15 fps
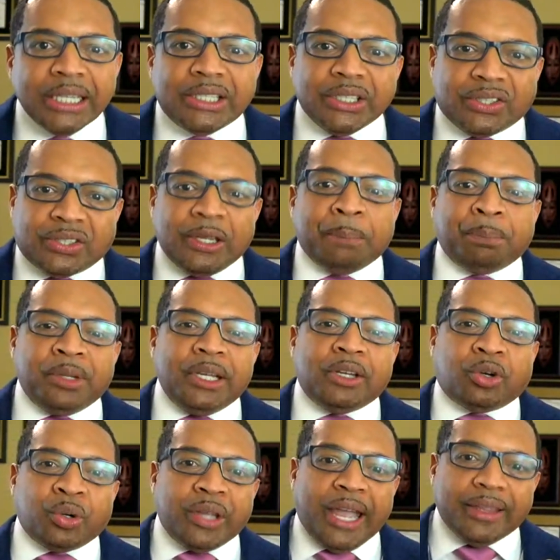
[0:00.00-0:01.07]
to simply
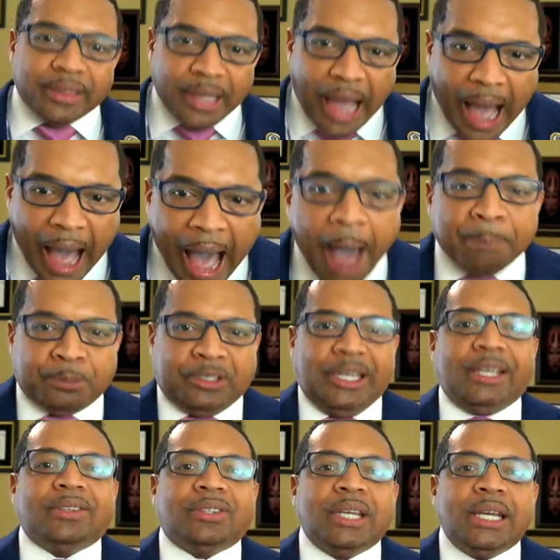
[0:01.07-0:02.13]
create the
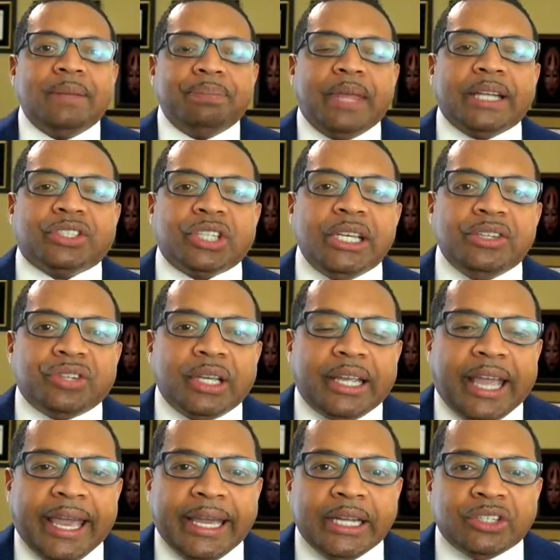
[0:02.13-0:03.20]
optics that she's
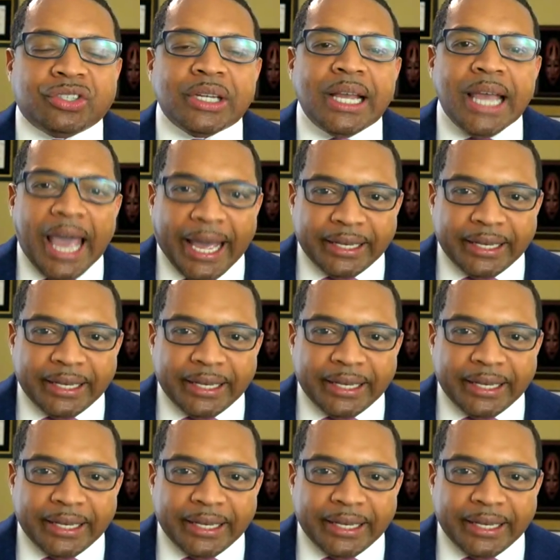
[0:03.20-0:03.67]
engaged